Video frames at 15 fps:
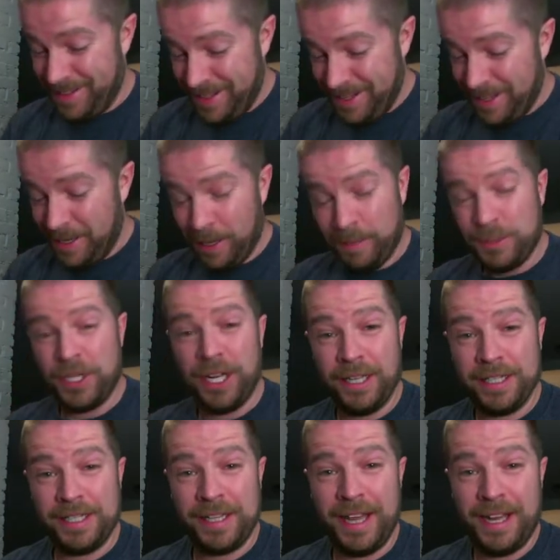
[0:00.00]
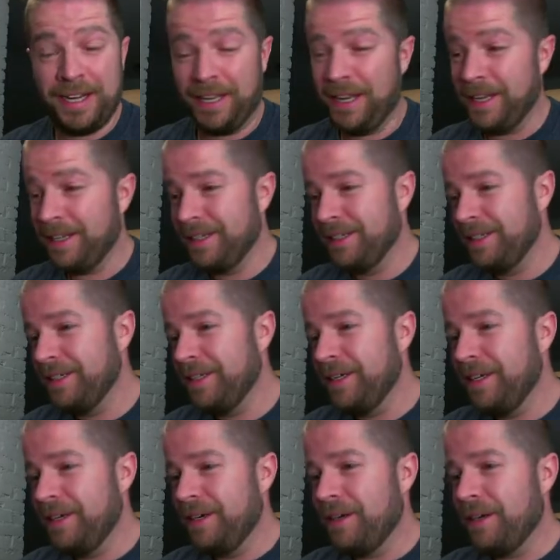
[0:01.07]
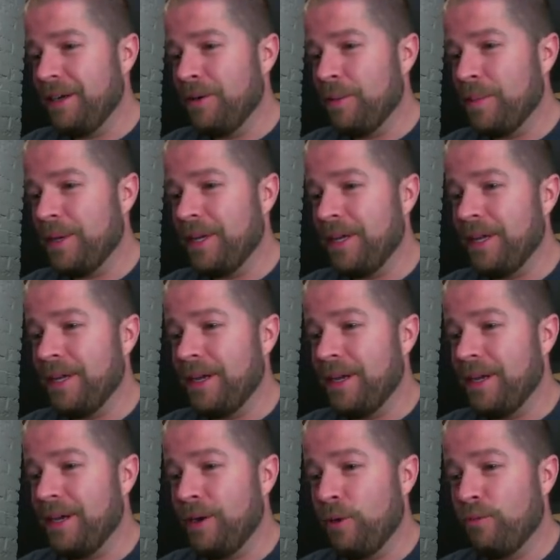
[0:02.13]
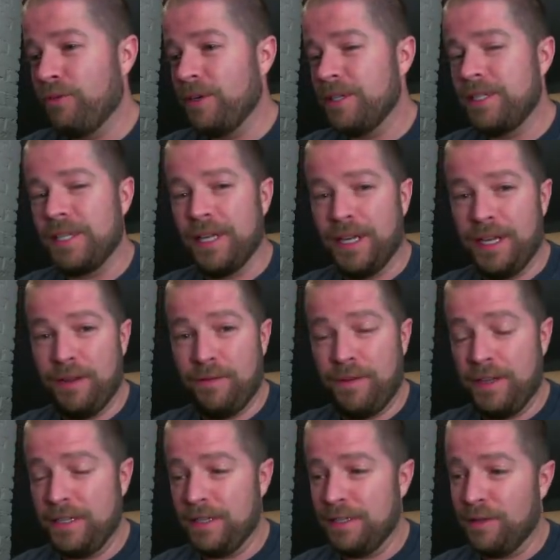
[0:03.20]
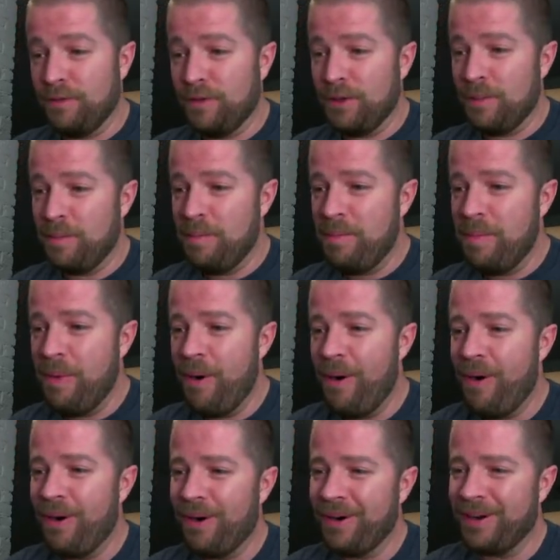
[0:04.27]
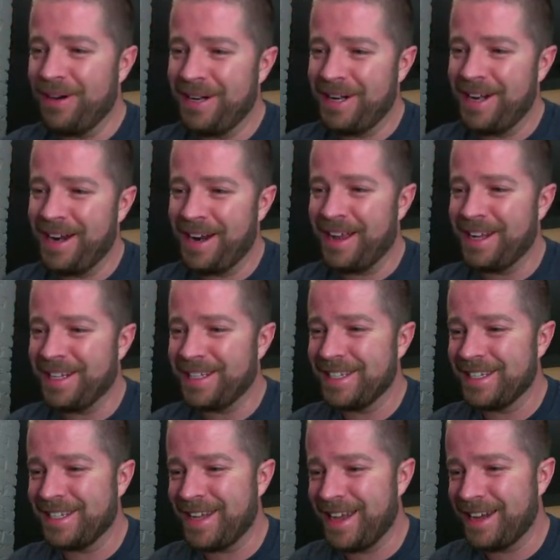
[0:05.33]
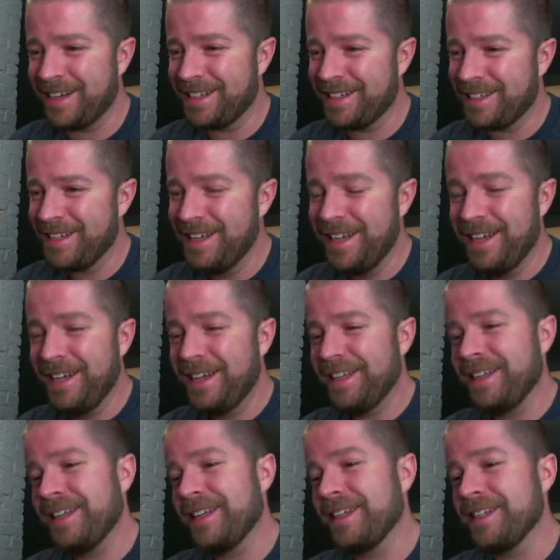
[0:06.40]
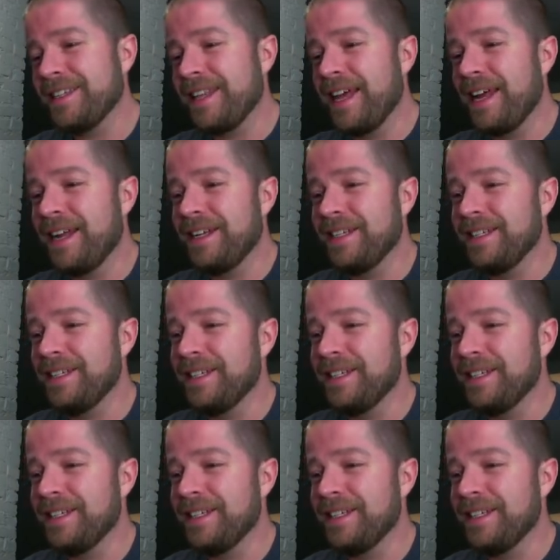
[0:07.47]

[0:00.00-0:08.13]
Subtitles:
I'm jealous of that guy. I hope for his sake he faces a few more Knights decks, because that's